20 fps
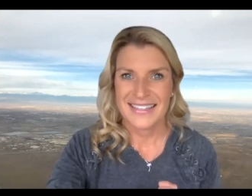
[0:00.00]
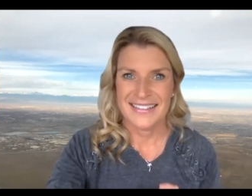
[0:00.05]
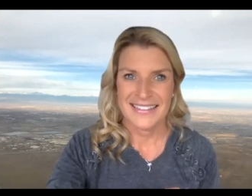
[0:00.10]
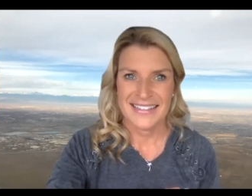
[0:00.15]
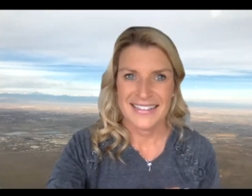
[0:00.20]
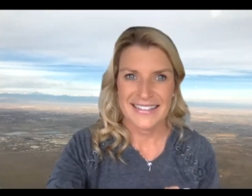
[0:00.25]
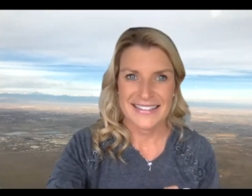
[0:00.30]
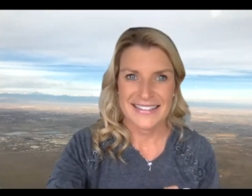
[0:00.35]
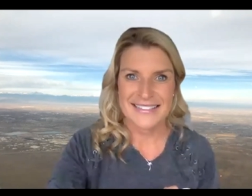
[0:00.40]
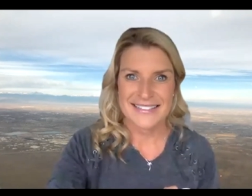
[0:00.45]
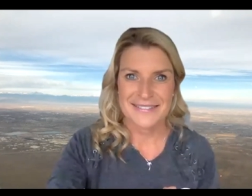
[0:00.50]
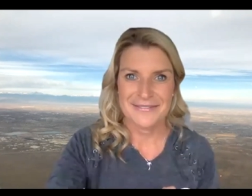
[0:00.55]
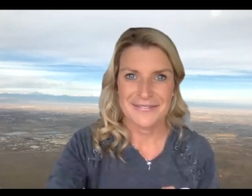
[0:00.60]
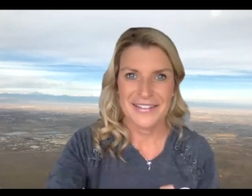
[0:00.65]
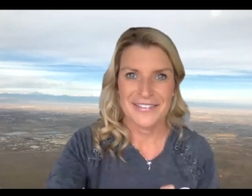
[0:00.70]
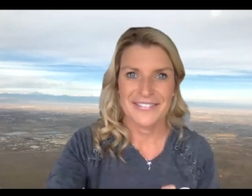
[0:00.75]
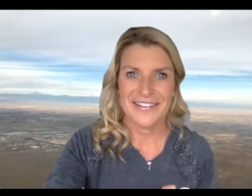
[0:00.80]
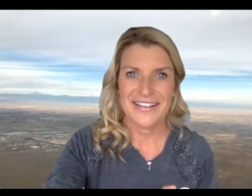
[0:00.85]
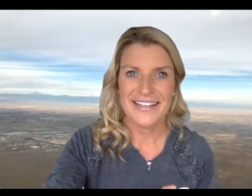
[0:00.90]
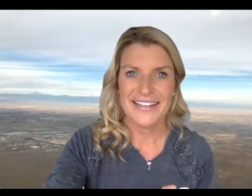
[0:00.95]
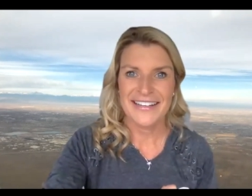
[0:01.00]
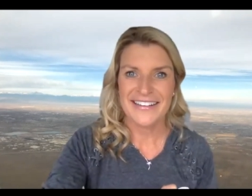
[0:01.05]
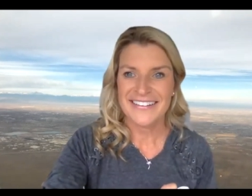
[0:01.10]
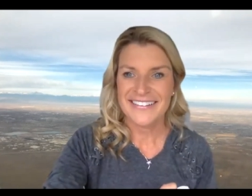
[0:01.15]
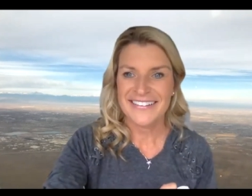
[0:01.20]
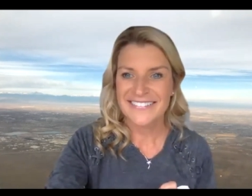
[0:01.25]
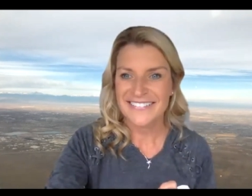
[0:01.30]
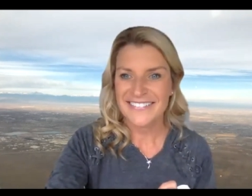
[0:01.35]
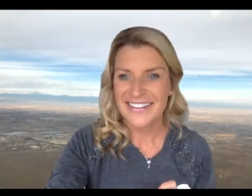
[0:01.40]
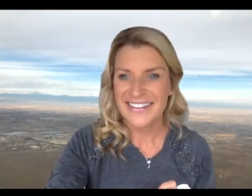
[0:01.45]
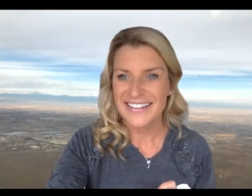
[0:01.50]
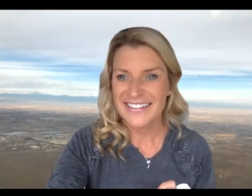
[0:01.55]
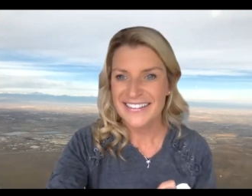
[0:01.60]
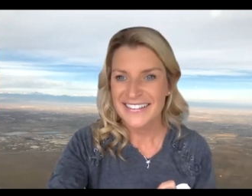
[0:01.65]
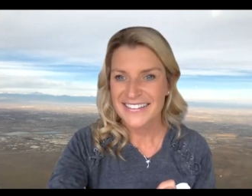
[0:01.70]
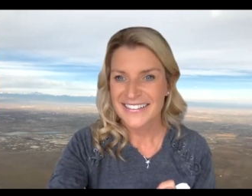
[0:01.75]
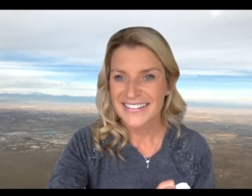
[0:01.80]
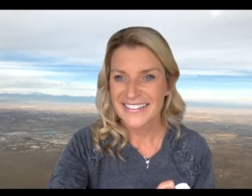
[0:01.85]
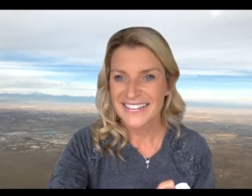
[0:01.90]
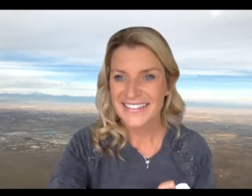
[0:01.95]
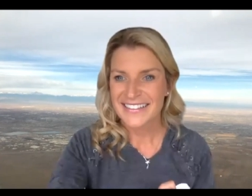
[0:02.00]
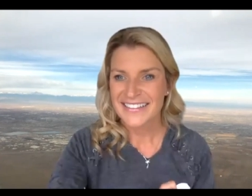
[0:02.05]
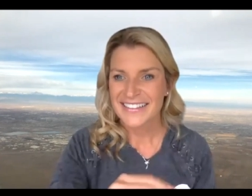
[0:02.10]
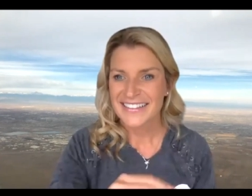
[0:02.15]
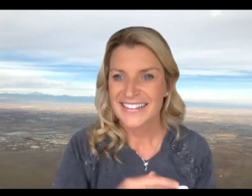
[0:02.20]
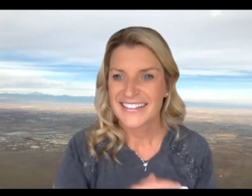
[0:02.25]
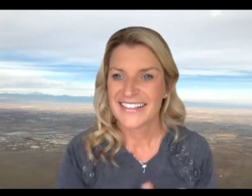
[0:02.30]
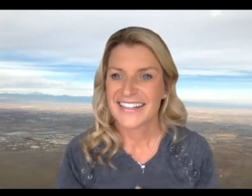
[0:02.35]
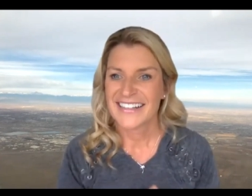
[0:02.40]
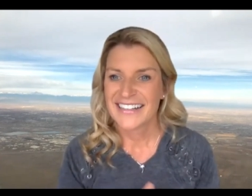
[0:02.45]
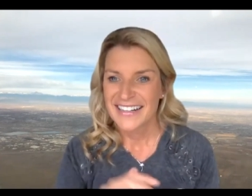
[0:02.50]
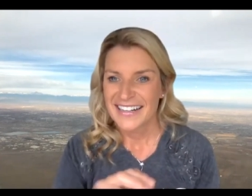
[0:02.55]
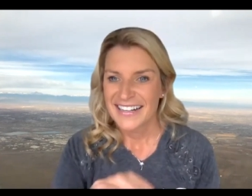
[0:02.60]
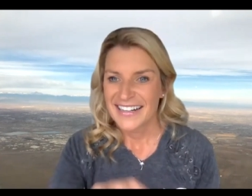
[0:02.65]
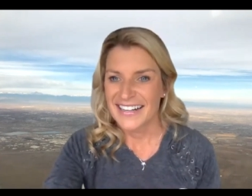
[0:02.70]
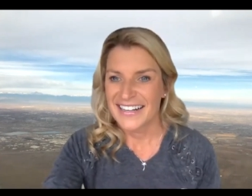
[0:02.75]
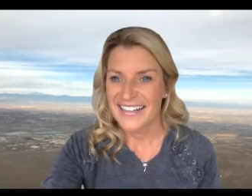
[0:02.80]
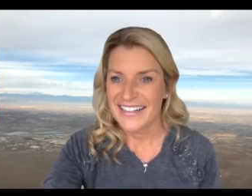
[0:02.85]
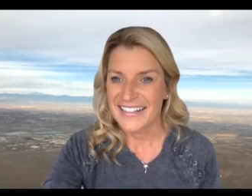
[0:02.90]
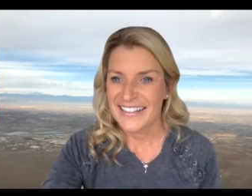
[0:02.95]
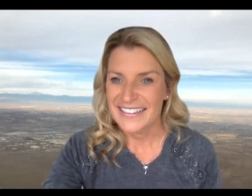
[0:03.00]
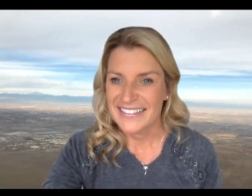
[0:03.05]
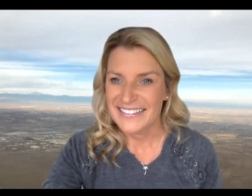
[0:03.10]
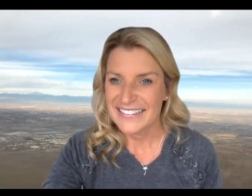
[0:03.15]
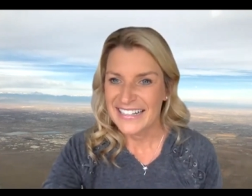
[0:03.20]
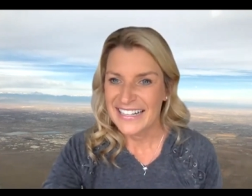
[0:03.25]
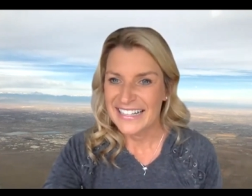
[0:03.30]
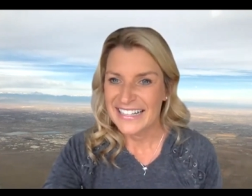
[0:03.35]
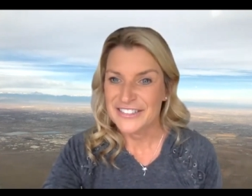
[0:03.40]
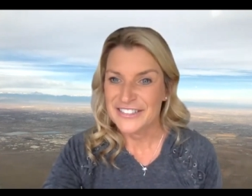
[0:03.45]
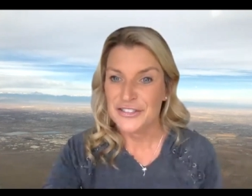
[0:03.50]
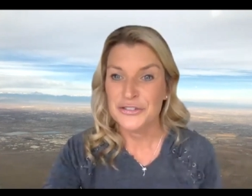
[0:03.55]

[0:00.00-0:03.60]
Got this in my way here. Hold on. All right.